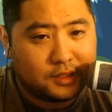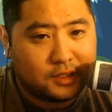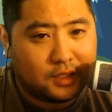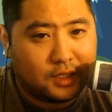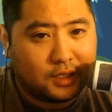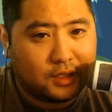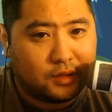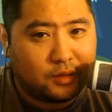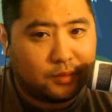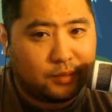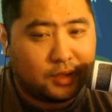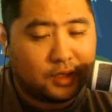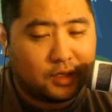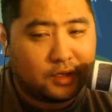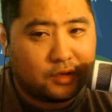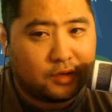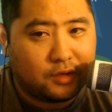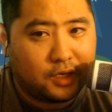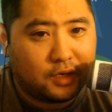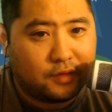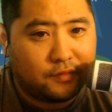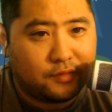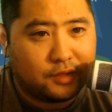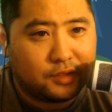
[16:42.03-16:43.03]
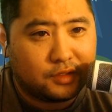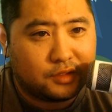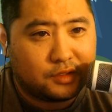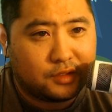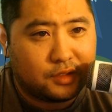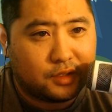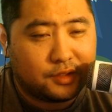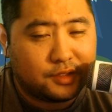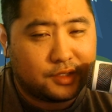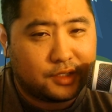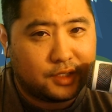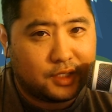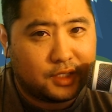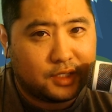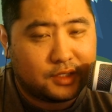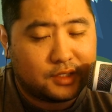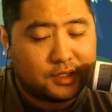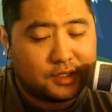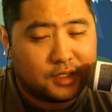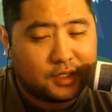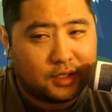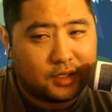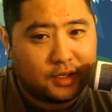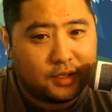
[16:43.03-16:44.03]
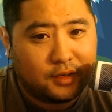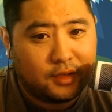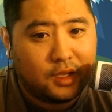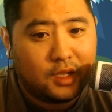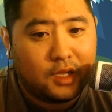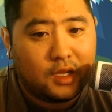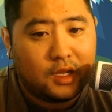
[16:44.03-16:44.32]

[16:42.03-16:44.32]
and that he'll be a creative consultant, etc.